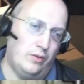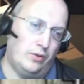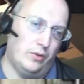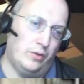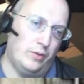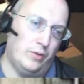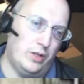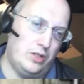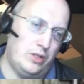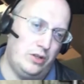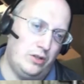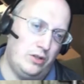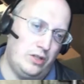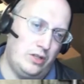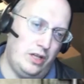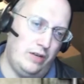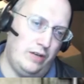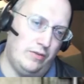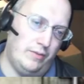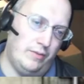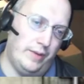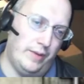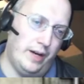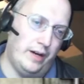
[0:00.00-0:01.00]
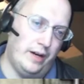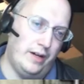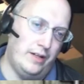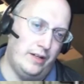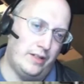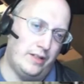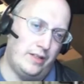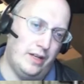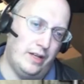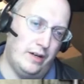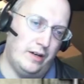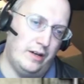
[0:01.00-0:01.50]
what you see from there
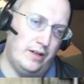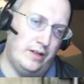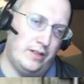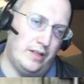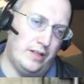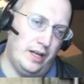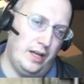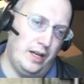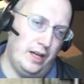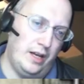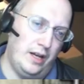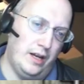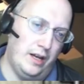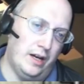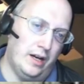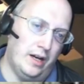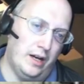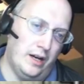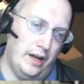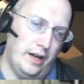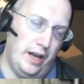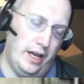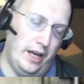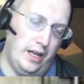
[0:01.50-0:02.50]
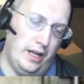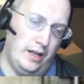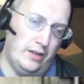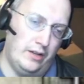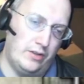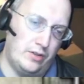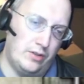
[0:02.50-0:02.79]
is a